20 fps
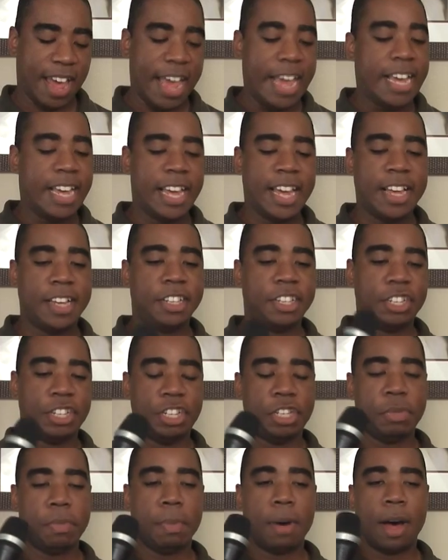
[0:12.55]

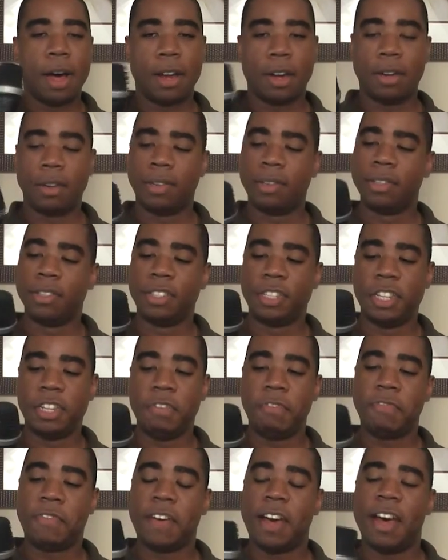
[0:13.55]
AKG model
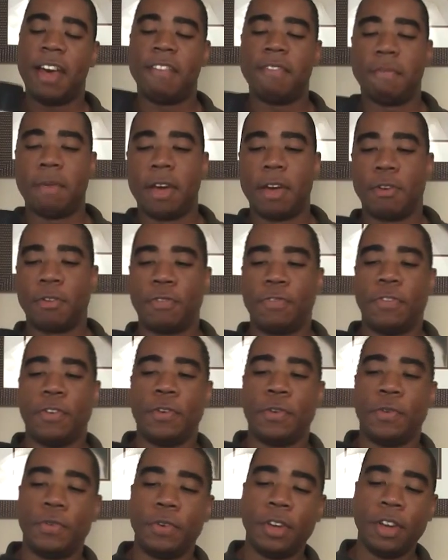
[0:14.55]
D5
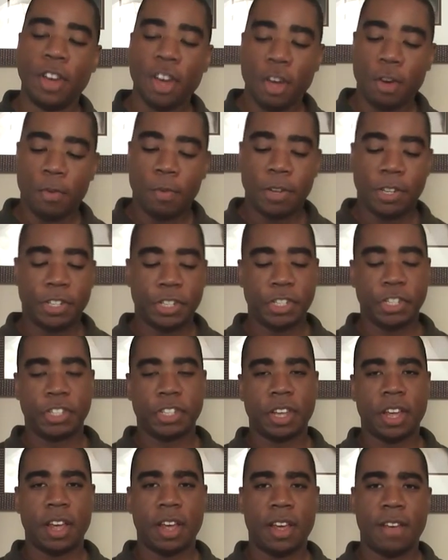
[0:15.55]
microphone, which is
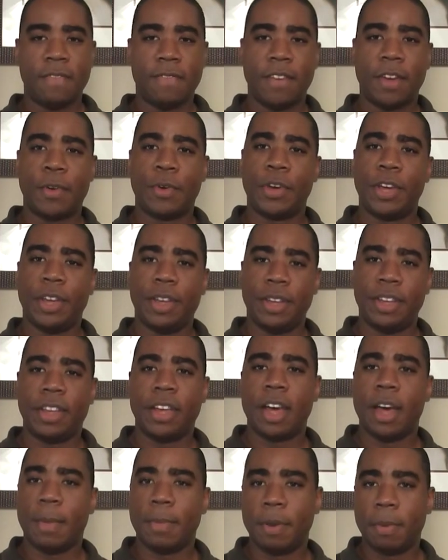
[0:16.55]
a very
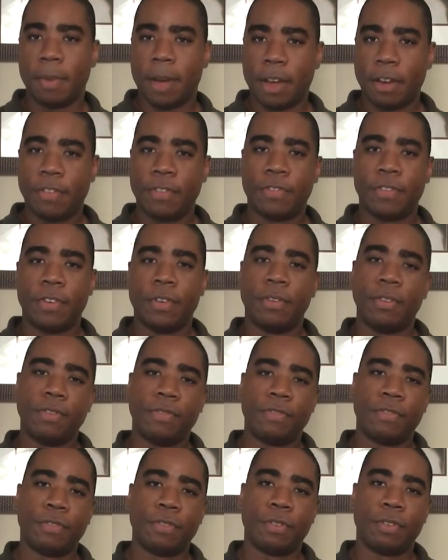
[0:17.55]
common microphone
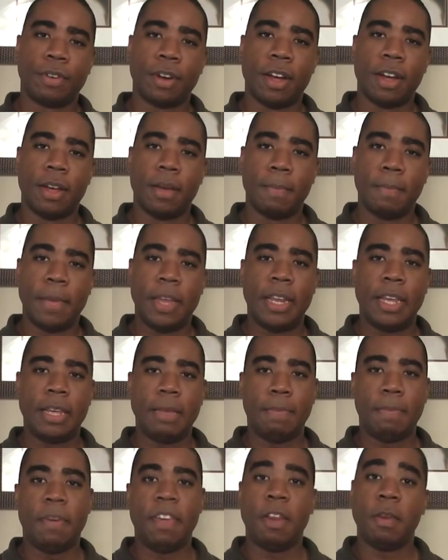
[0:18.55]
for uh, many
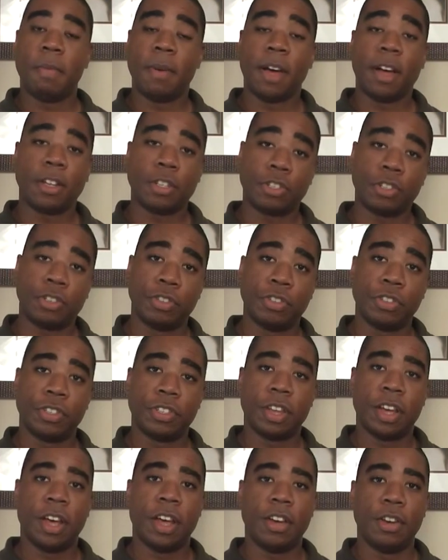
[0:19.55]
beatboxers
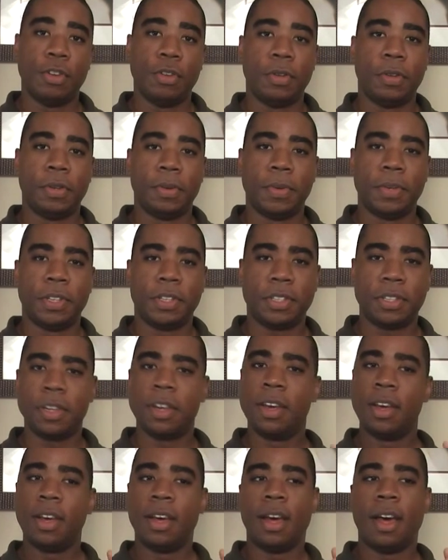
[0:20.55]
uh, due to its
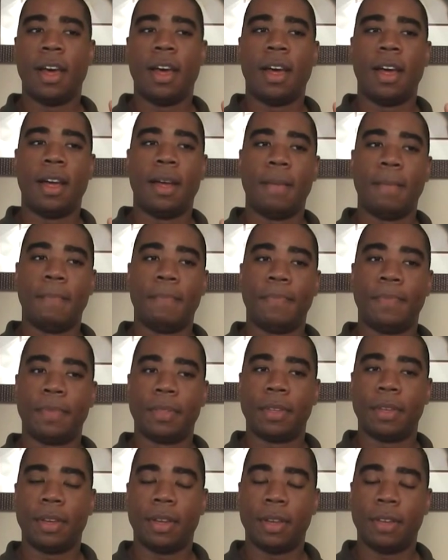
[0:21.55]
um,
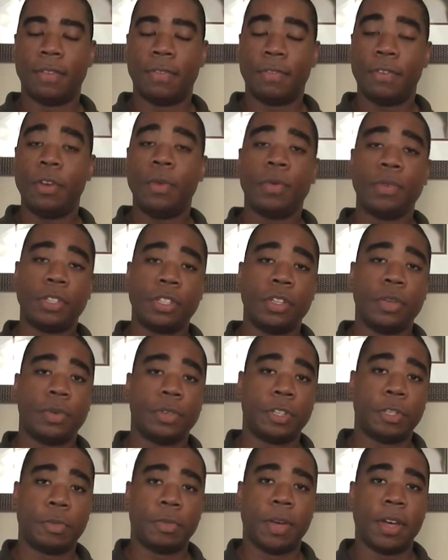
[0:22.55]
uh, frequency
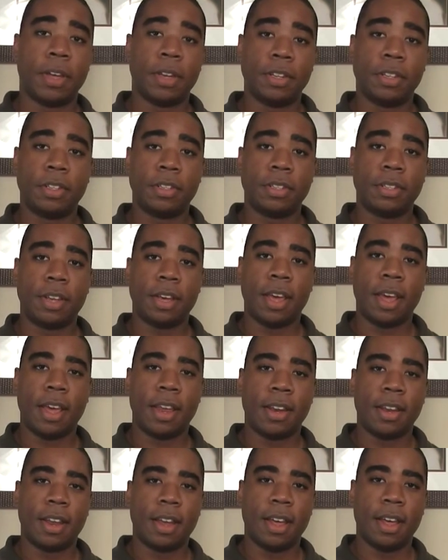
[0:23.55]
response
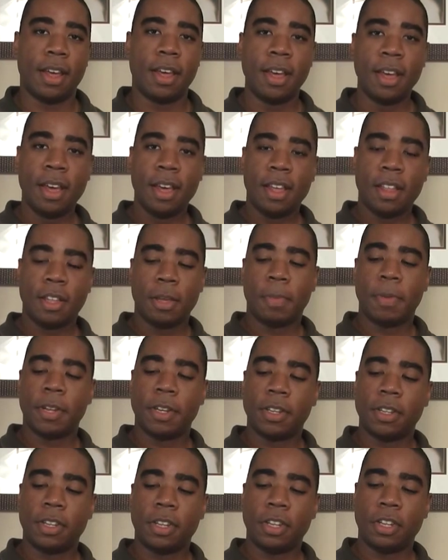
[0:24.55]
and uh, the
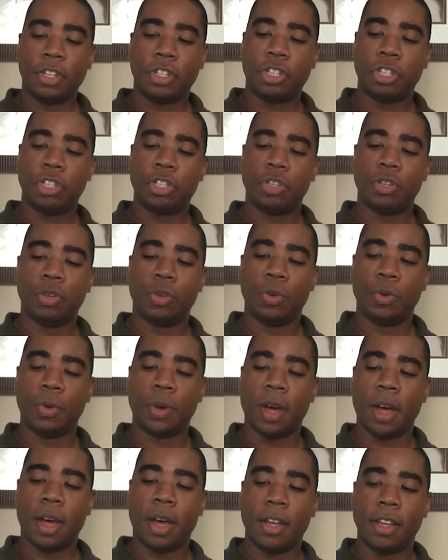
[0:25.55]
ability to
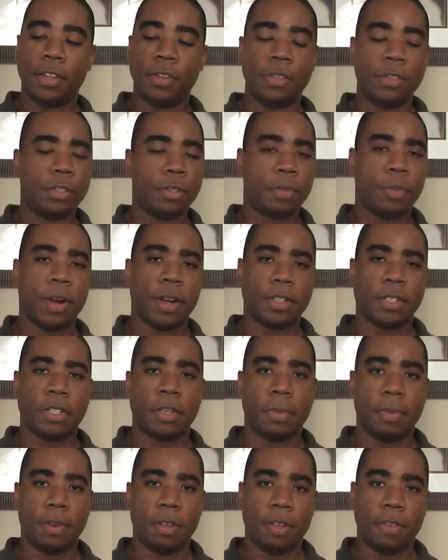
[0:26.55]
use
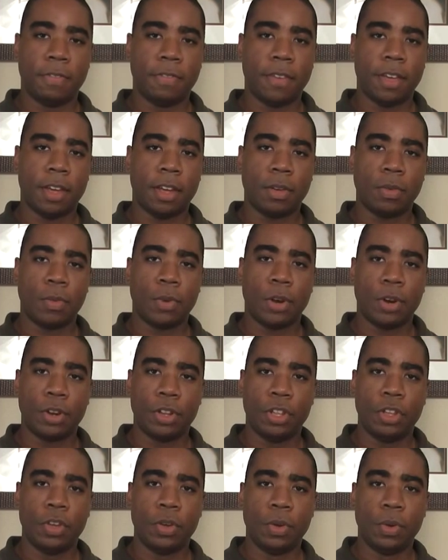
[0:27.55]
proximity effect, where
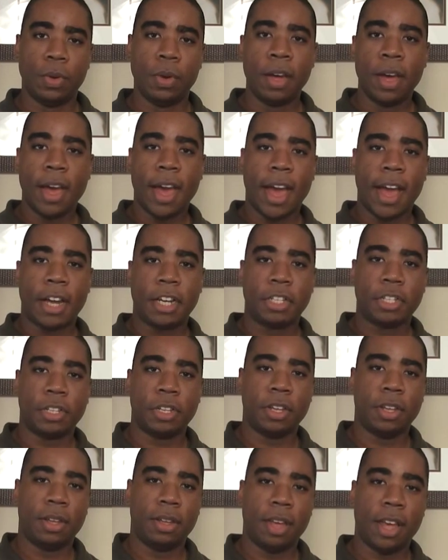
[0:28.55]
you
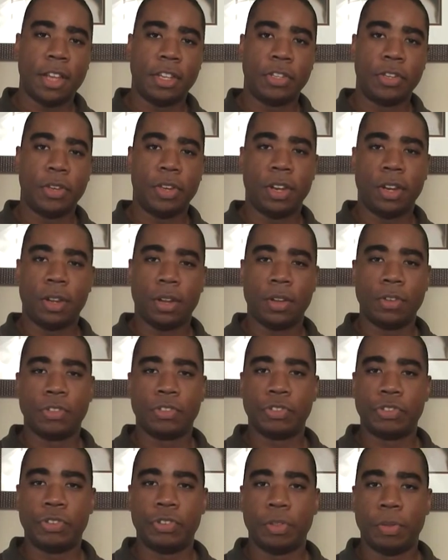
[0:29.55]
actually, as you get closer
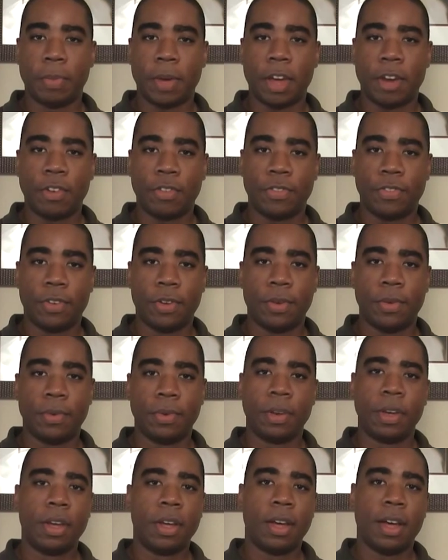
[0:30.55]
to the microphone,
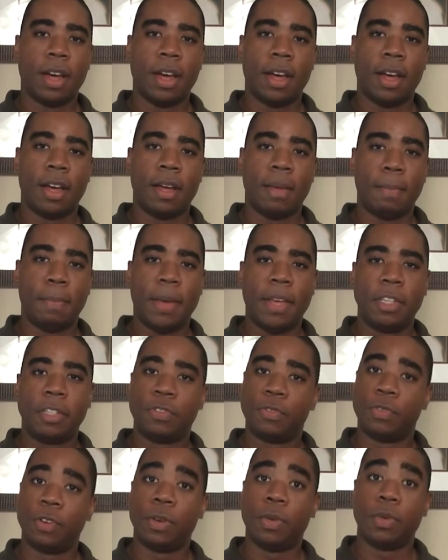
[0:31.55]
uh, bass
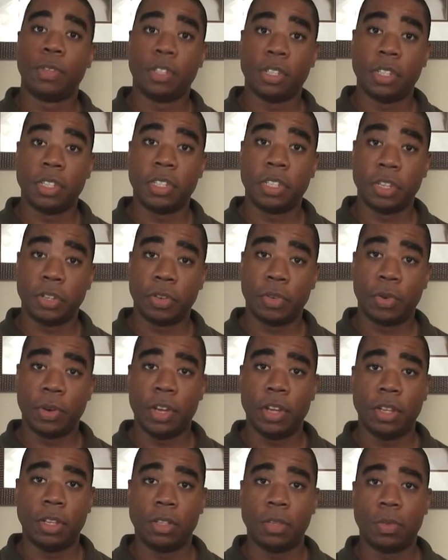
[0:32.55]
frequencies
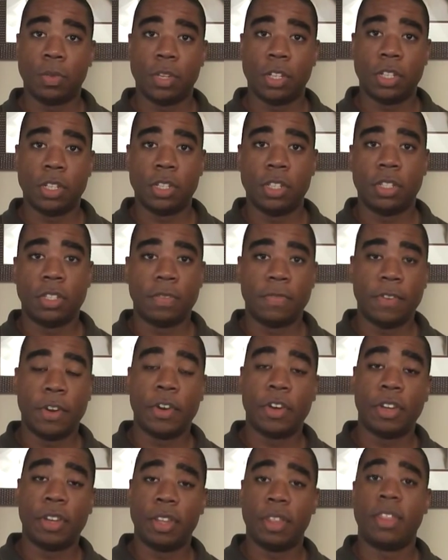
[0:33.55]
increase, which is a very
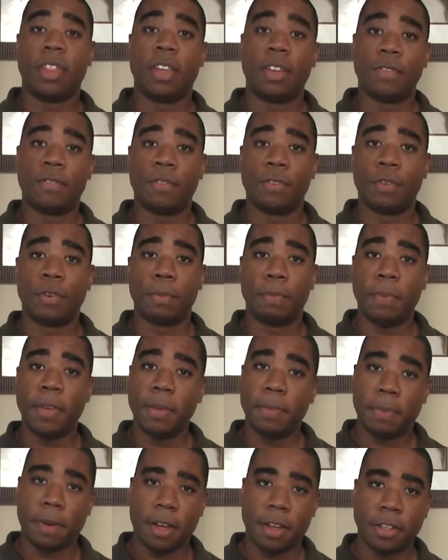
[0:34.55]
good thing for
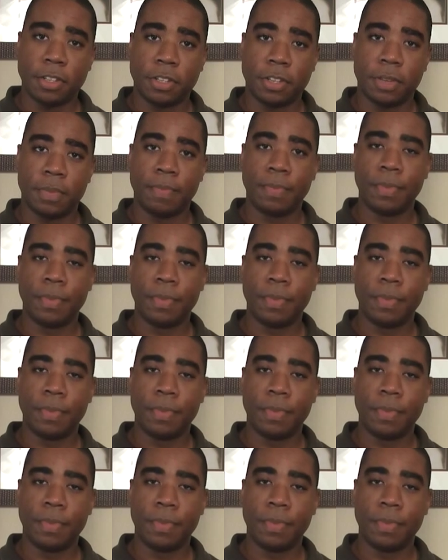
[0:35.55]
beatboxing.